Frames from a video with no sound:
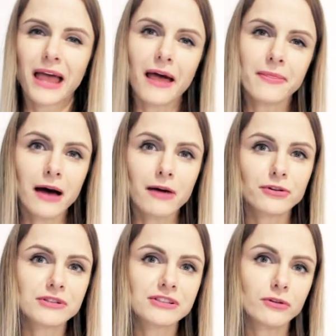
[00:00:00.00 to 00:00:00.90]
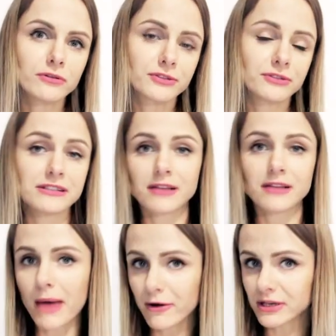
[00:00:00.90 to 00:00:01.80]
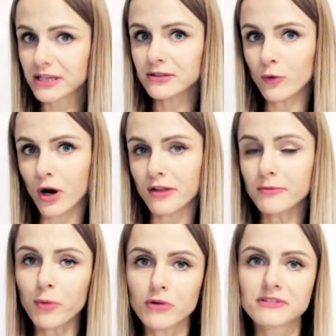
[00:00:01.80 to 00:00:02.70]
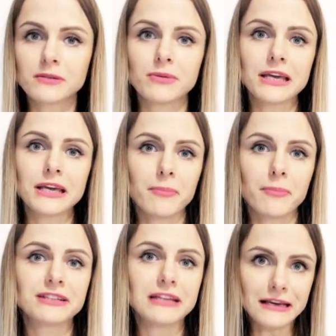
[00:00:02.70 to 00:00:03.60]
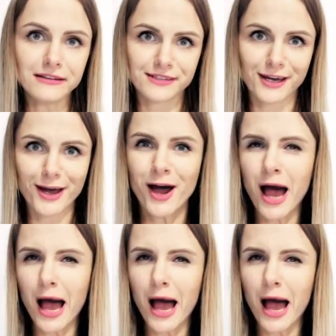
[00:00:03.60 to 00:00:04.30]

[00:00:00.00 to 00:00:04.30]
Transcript: And now there is also this American one, possibly a bit easier.